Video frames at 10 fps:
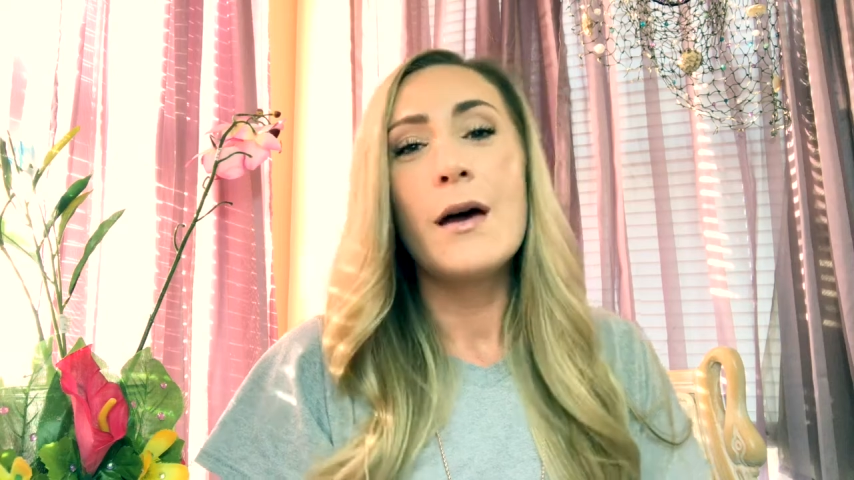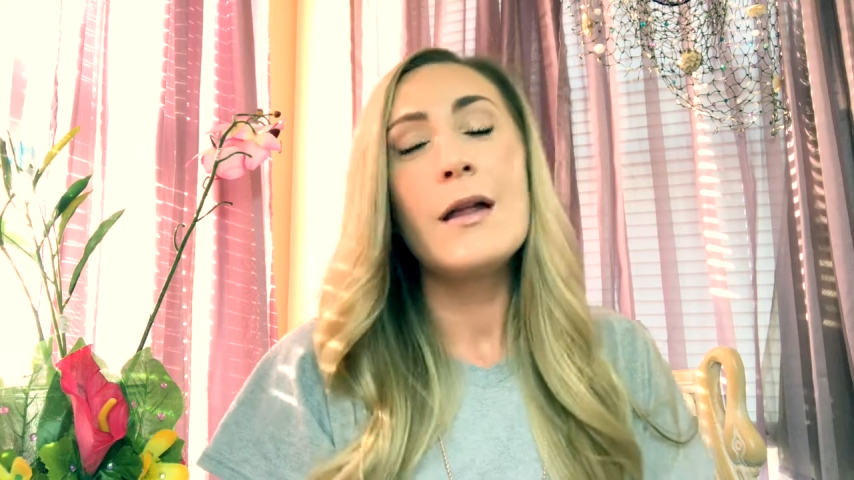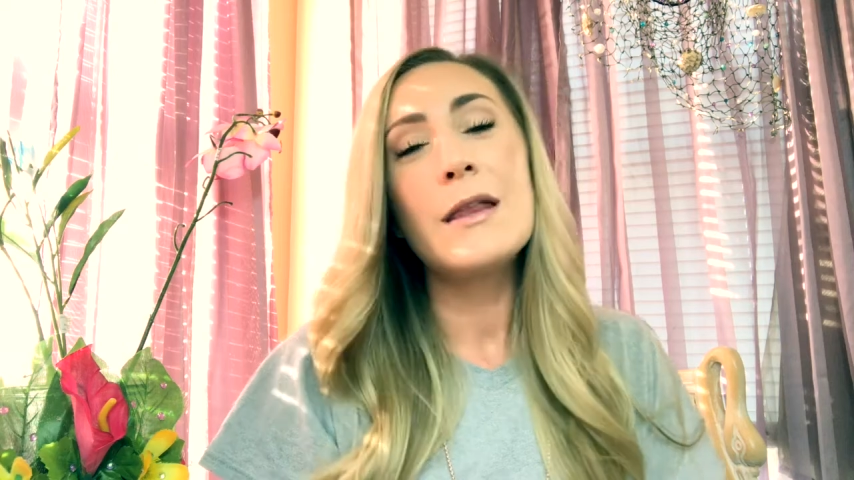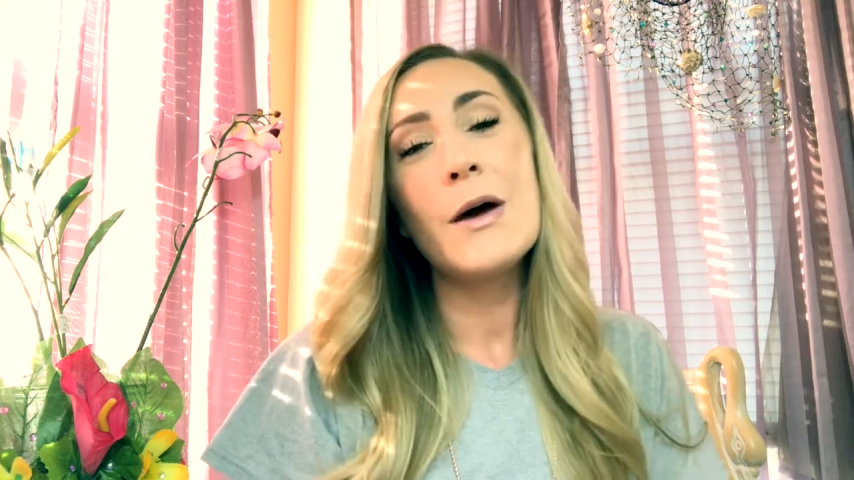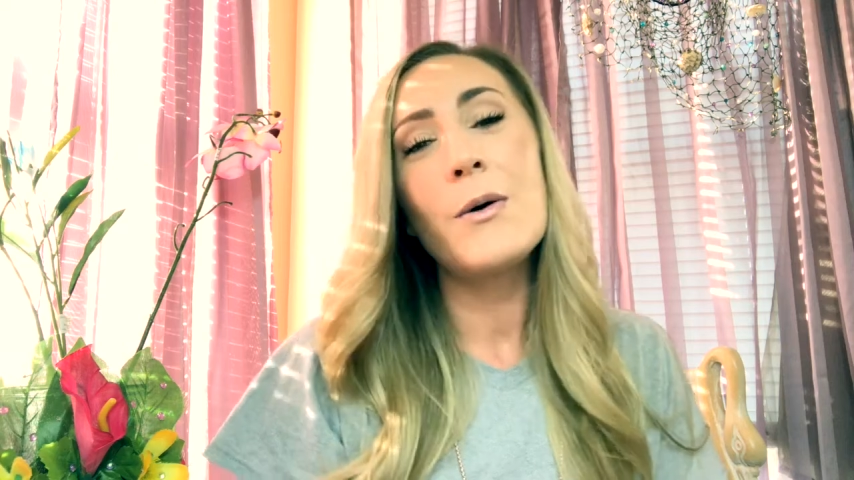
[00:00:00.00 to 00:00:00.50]

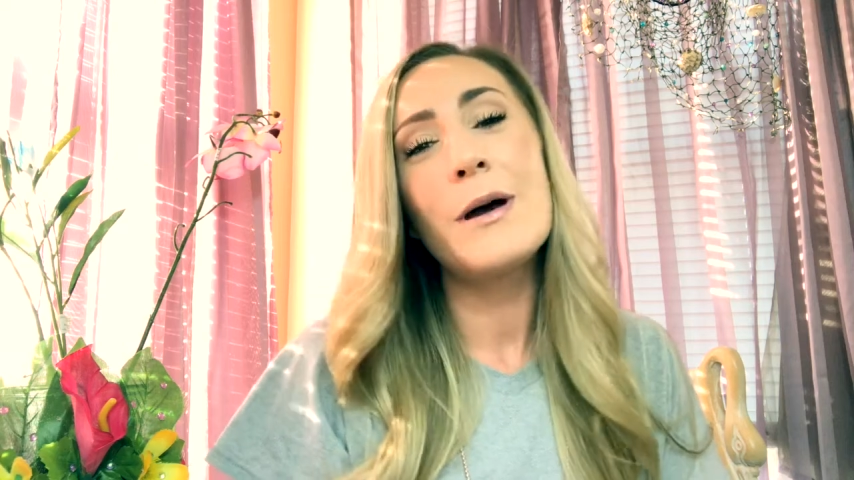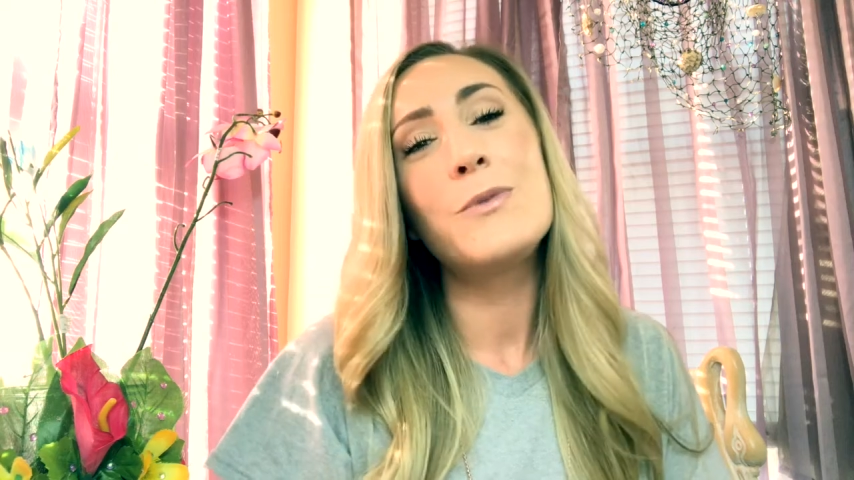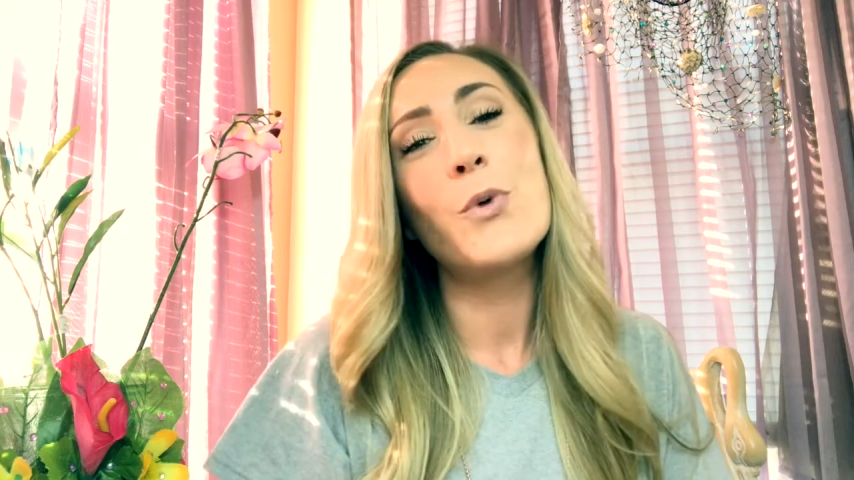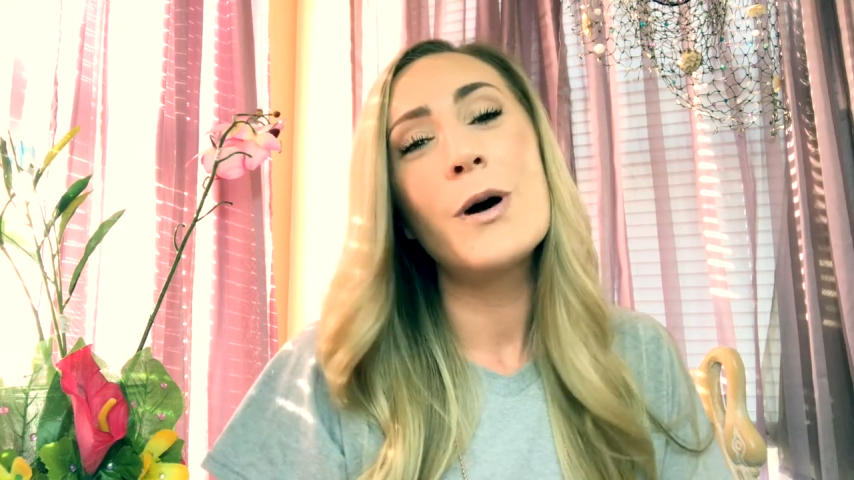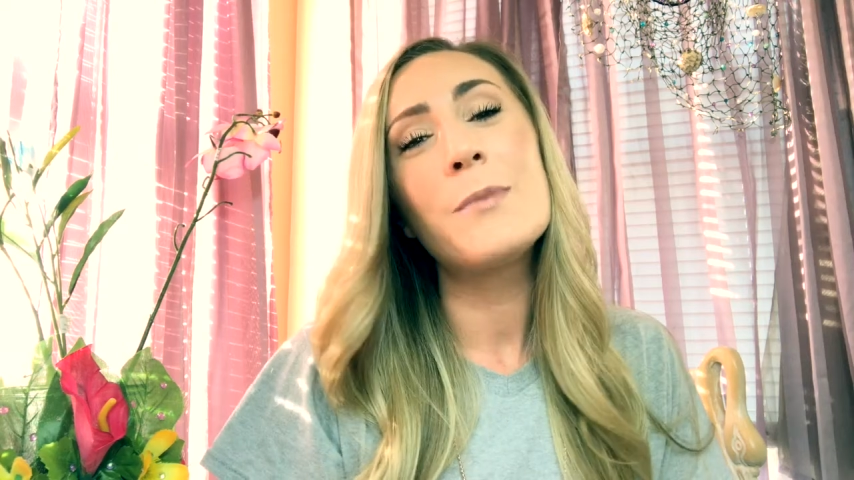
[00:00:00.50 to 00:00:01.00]
Hello
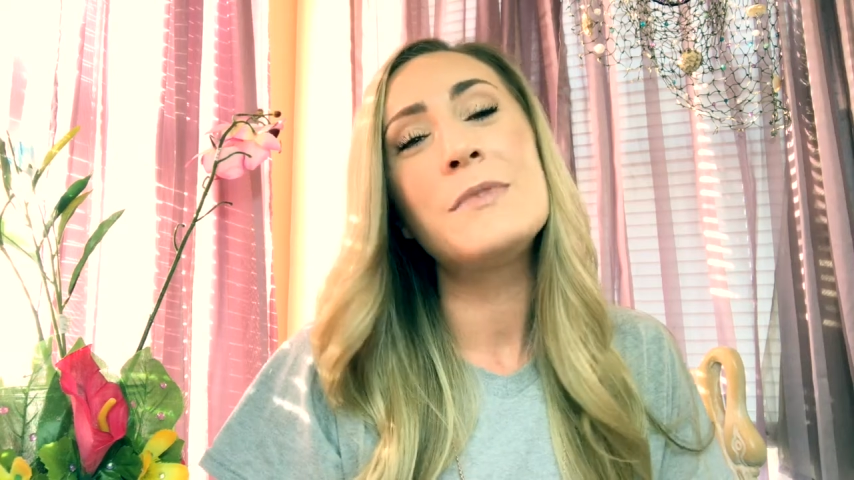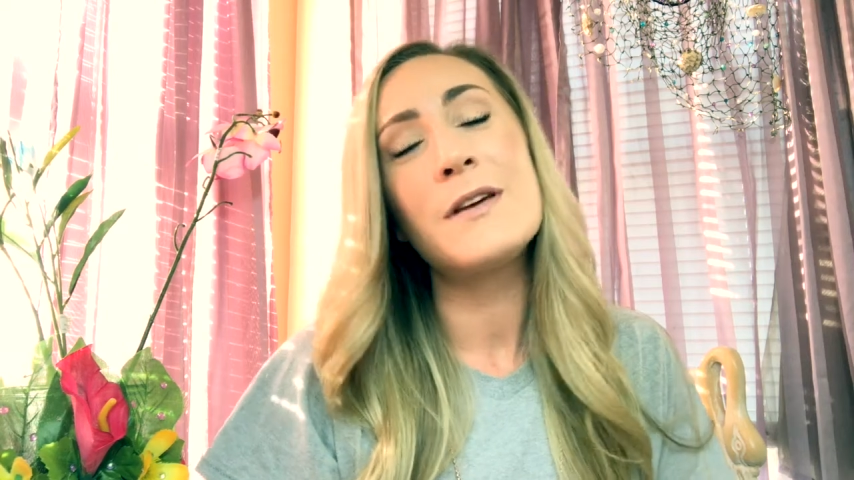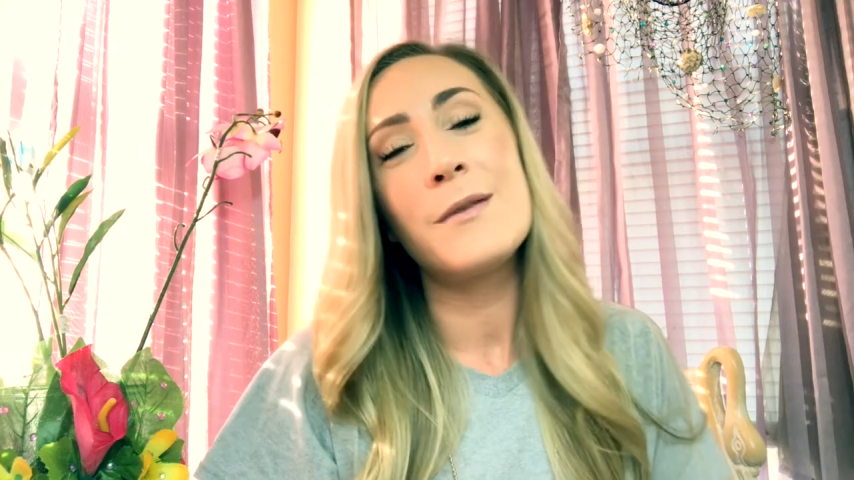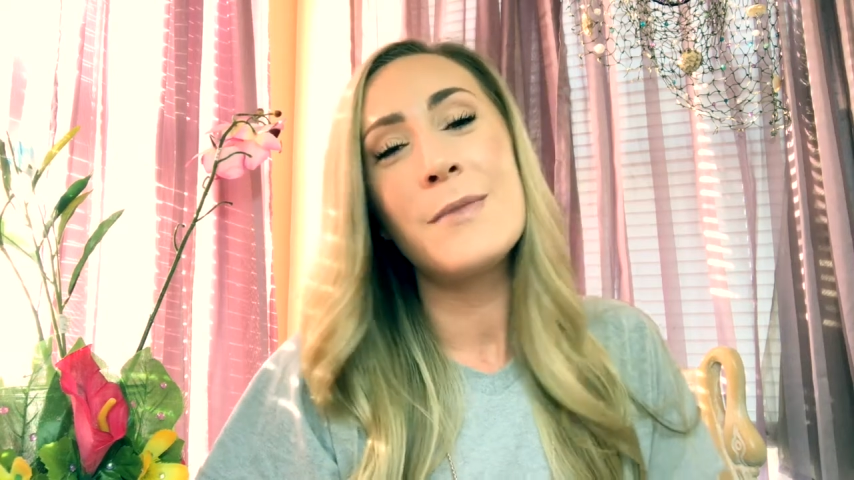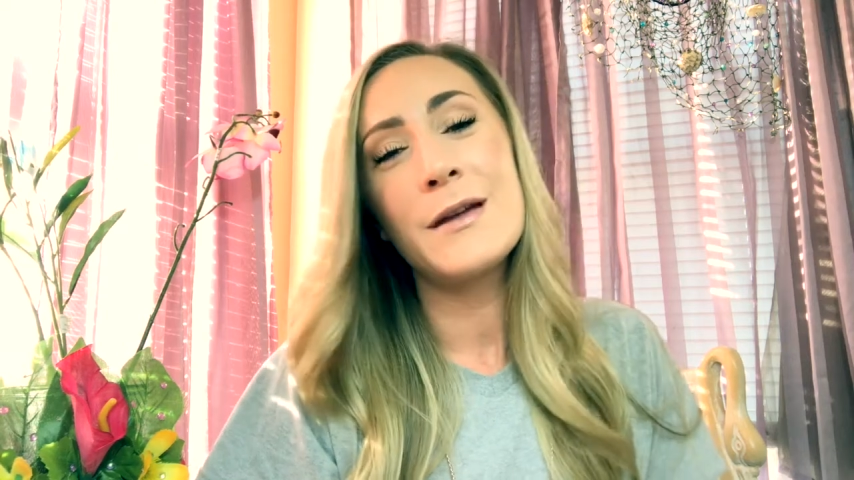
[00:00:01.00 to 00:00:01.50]
and welcome
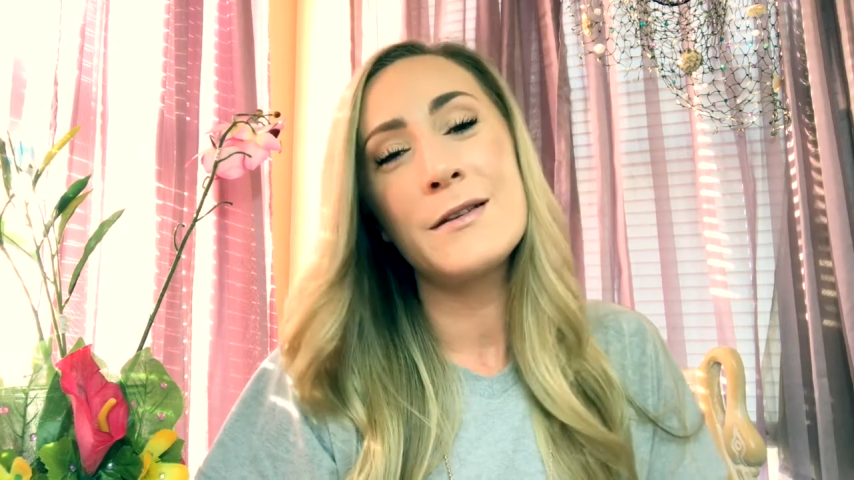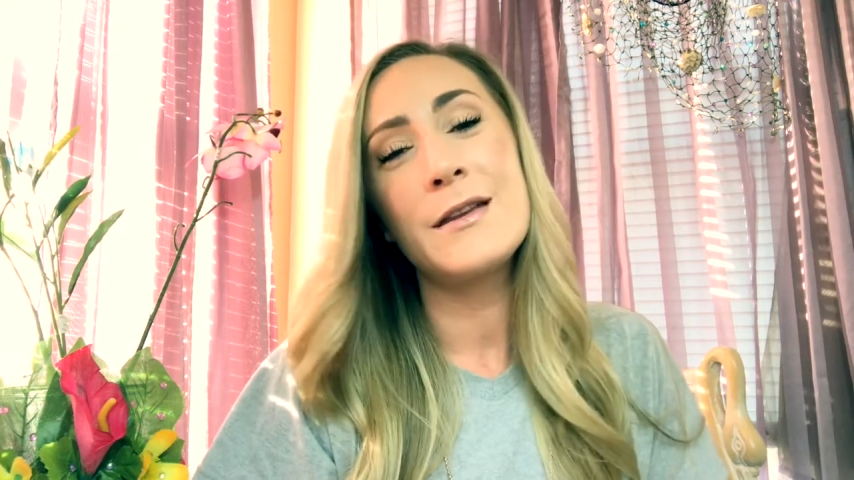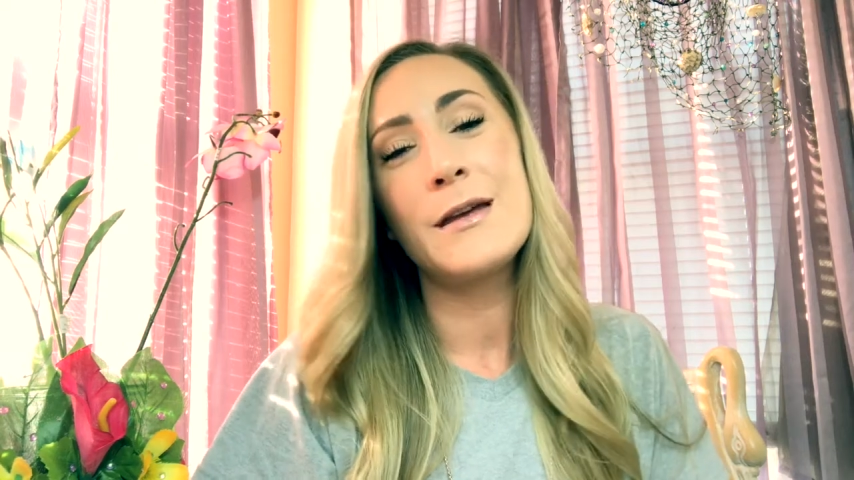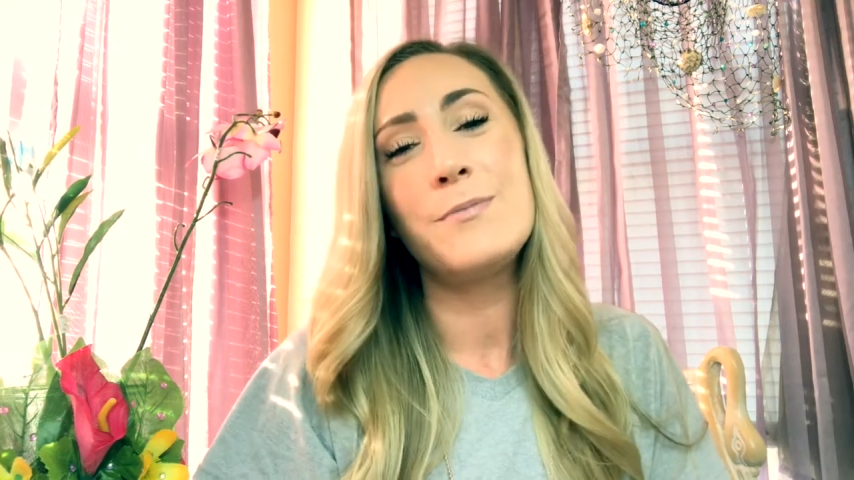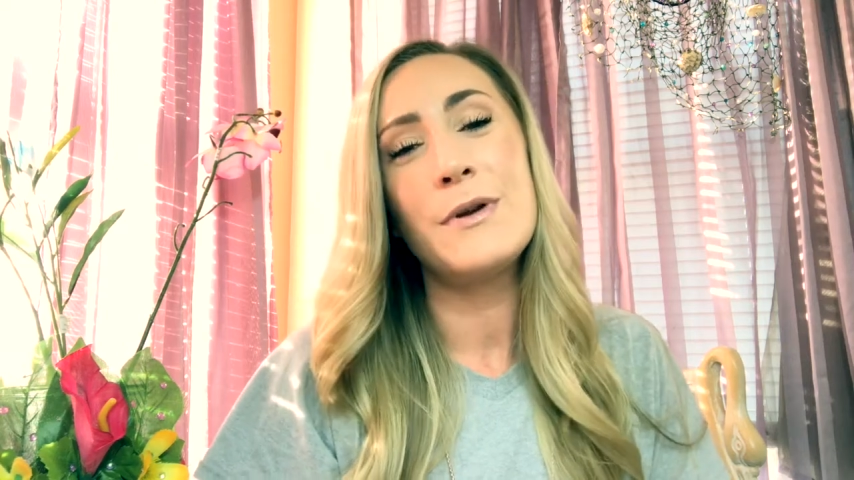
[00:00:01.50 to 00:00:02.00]
to Amanda
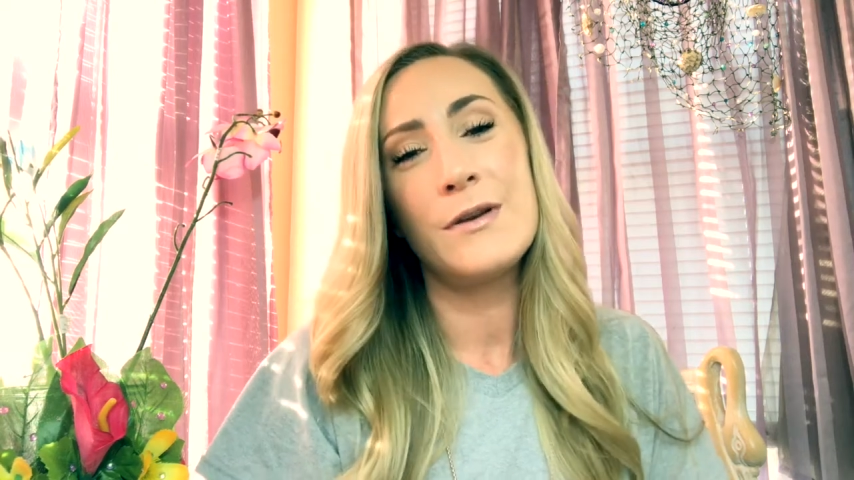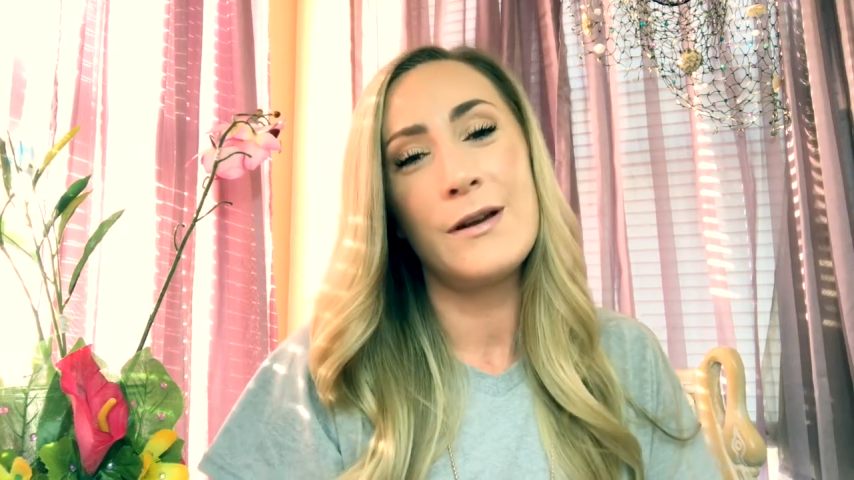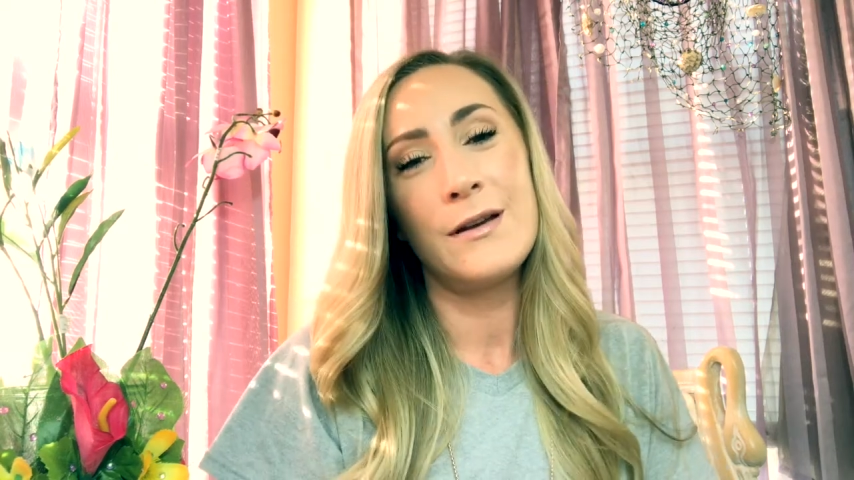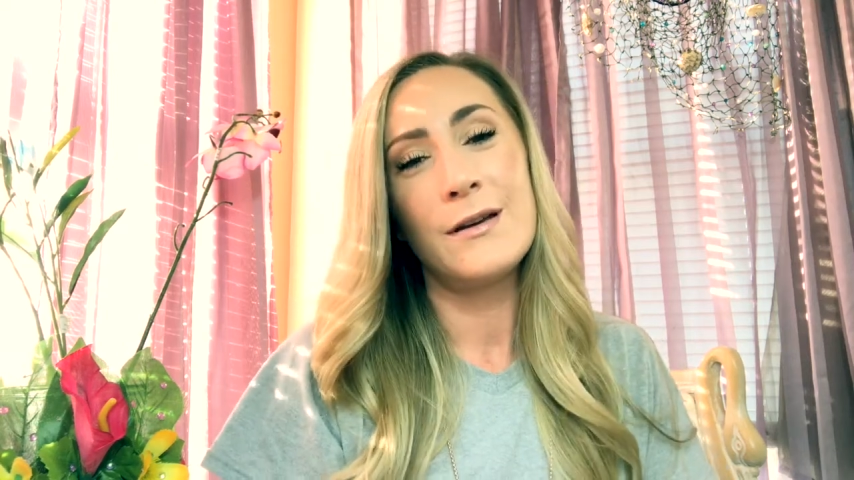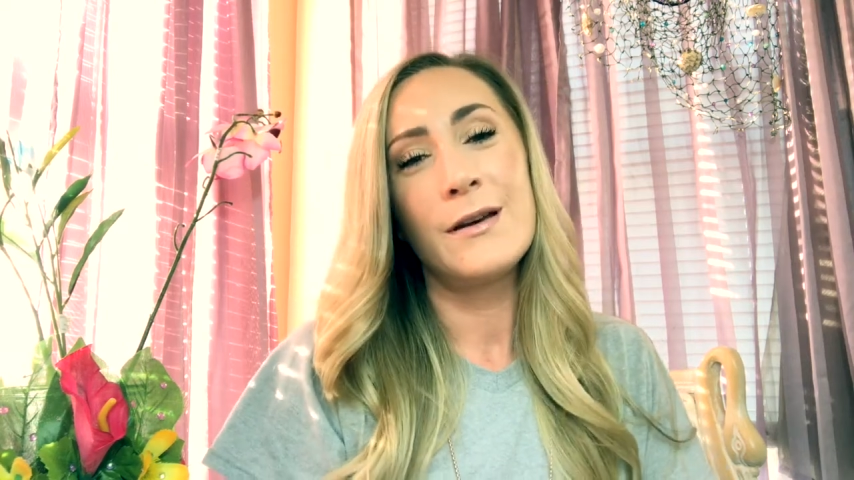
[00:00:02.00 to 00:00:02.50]
Lee
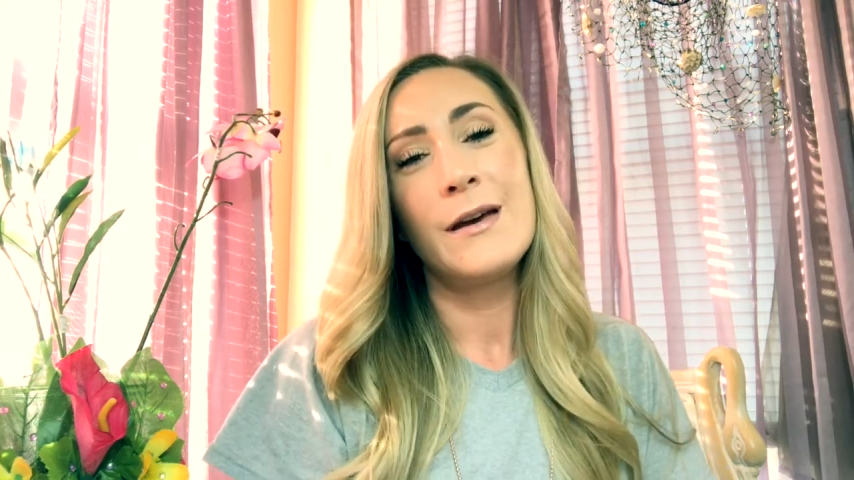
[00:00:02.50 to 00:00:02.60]
Beauty.